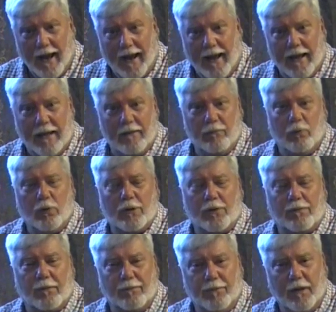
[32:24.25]
and was
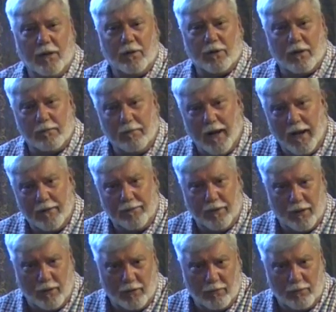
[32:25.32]
fulfilled in
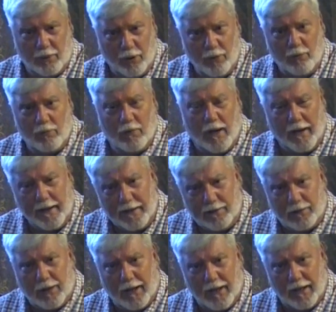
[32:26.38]
Matthew
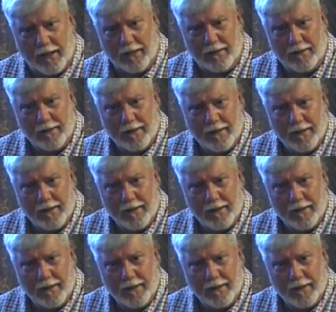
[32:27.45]
2:18